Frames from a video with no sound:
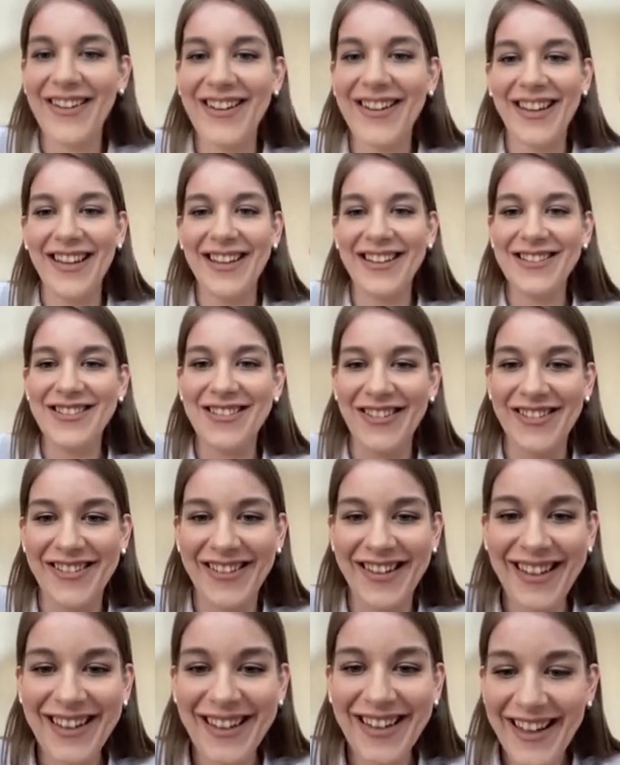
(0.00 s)
Okay,
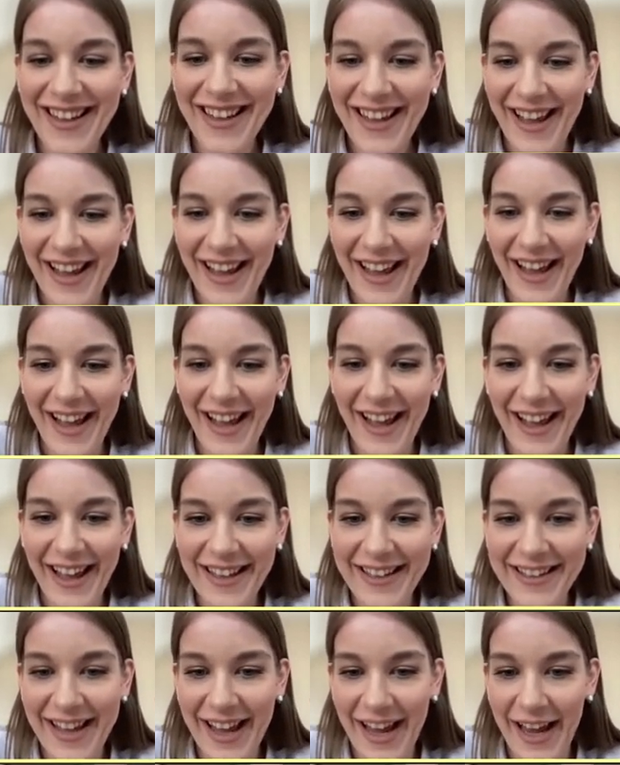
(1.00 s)
sorry.
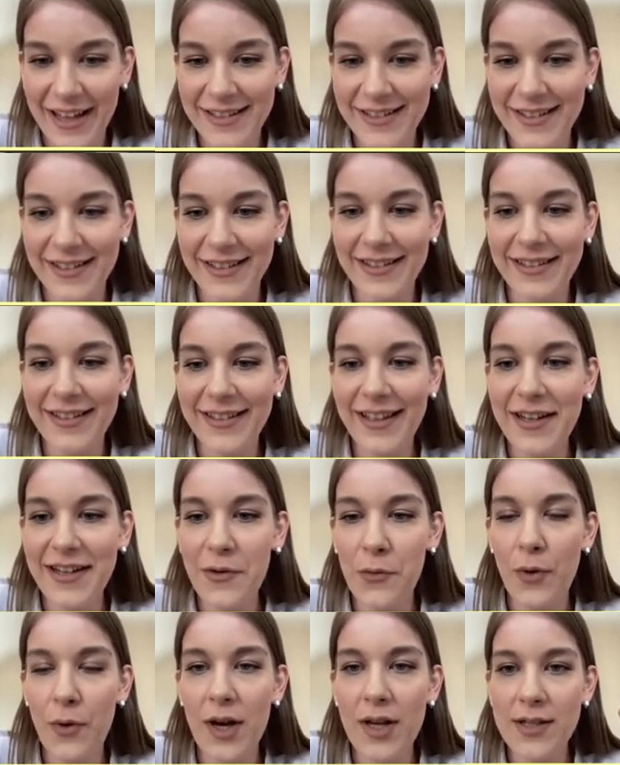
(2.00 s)
The
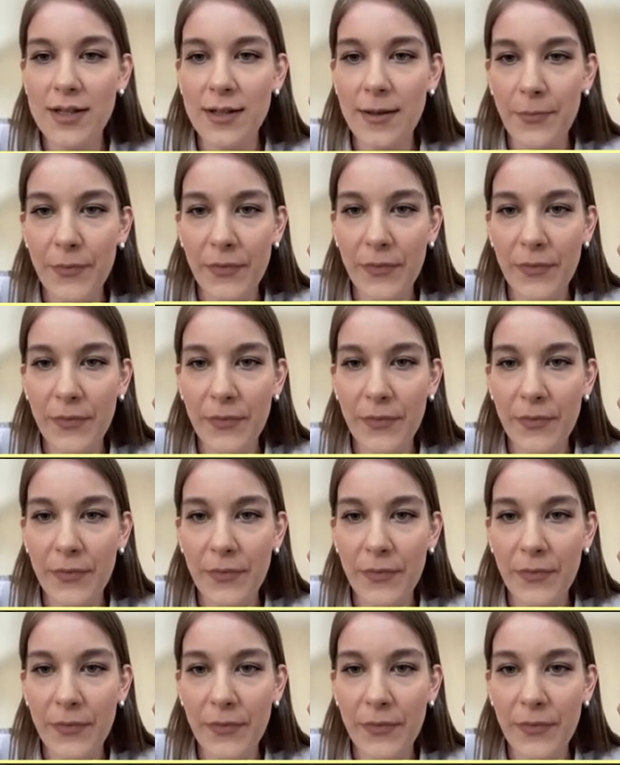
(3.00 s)
thing was,